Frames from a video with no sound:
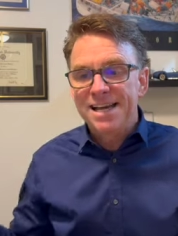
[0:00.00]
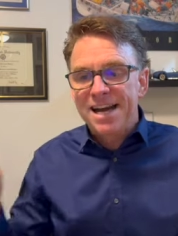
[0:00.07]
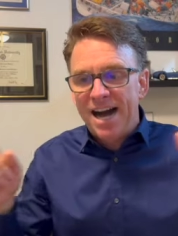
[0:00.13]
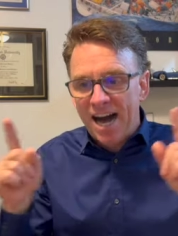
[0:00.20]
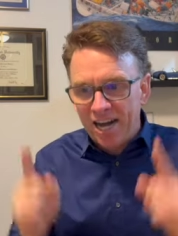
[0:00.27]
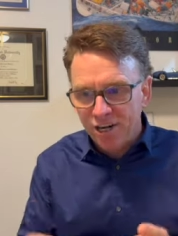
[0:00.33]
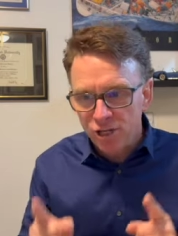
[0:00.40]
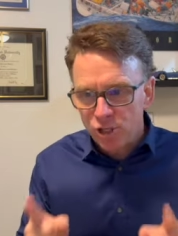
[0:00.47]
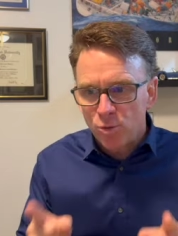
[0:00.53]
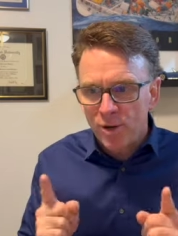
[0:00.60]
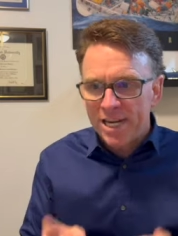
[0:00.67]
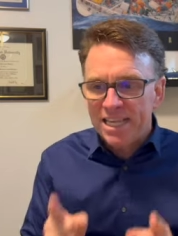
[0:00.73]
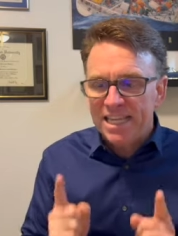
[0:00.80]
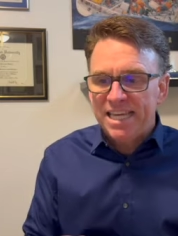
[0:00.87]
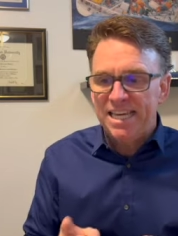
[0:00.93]
one hundred
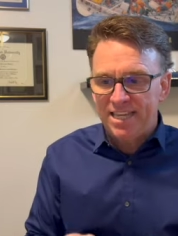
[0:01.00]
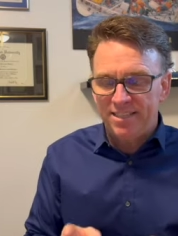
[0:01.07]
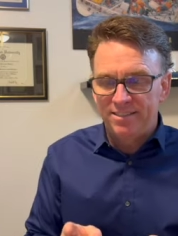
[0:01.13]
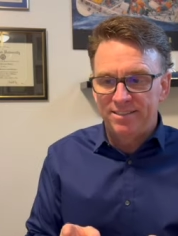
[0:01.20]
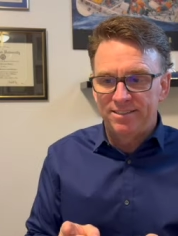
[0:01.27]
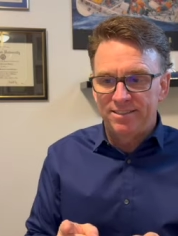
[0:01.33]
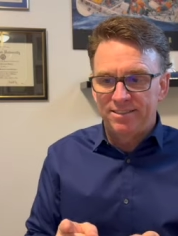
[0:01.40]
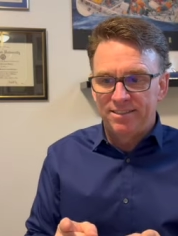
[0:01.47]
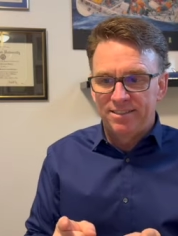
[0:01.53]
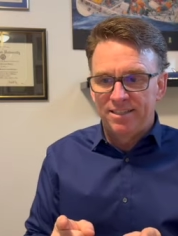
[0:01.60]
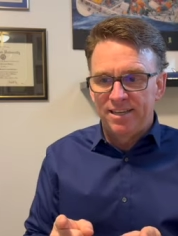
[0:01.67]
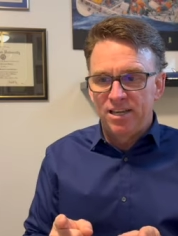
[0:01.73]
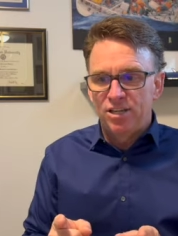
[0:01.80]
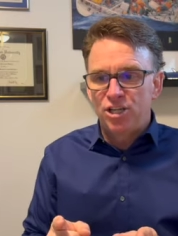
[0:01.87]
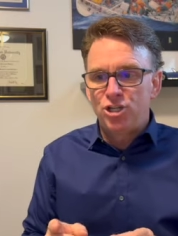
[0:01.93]
twenty leads.
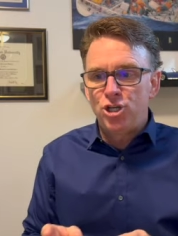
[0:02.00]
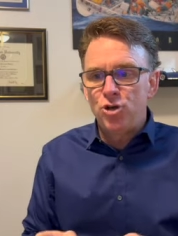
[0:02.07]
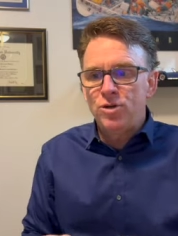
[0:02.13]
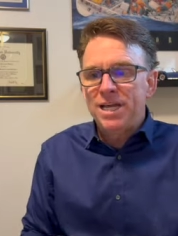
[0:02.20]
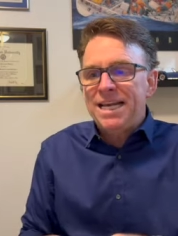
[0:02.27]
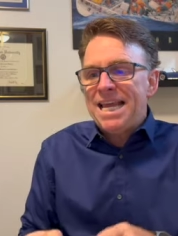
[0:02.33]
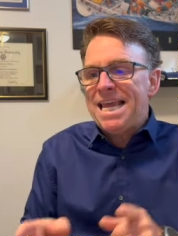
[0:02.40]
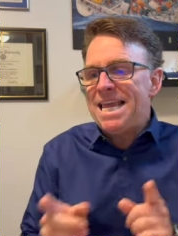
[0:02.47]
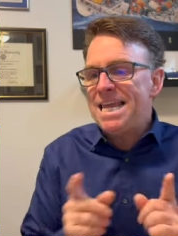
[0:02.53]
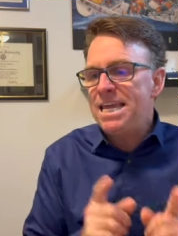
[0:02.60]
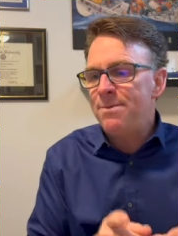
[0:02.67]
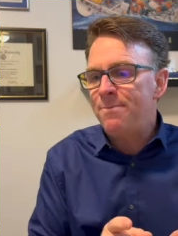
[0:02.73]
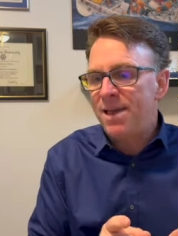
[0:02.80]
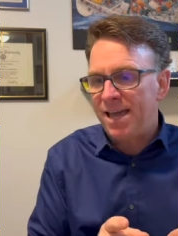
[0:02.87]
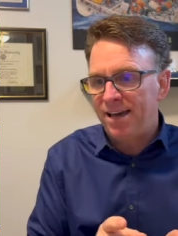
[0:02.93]
That you can
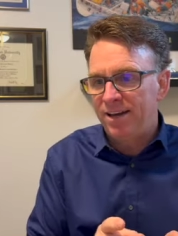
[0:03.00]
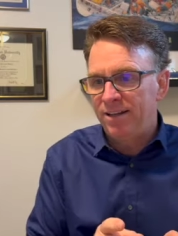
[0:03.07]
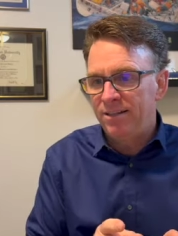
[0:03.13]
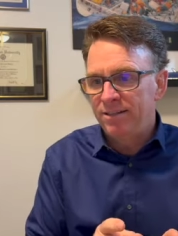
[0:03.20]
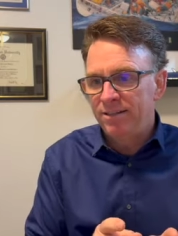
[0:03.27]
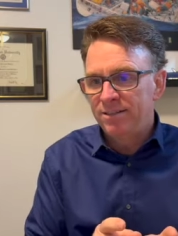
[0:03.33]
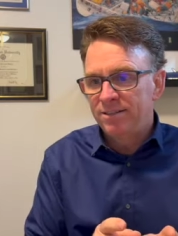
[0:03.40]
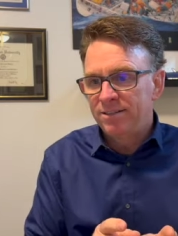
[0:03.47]
email